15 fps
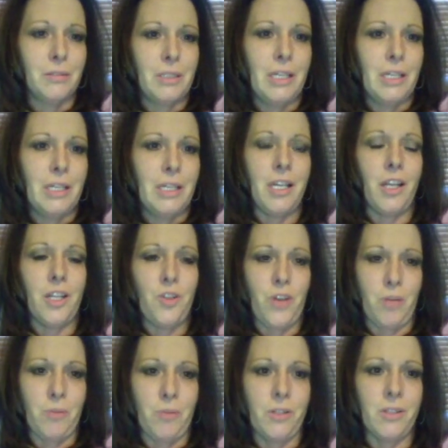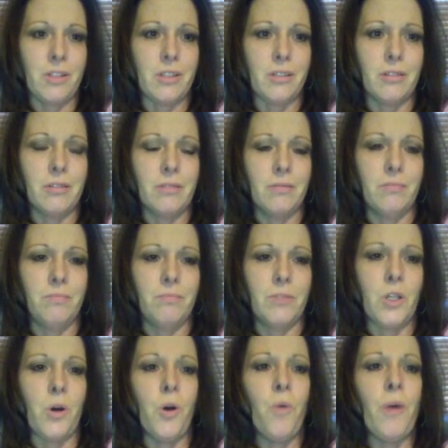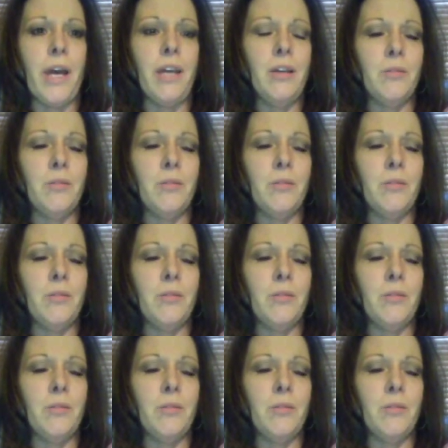until the tremors go away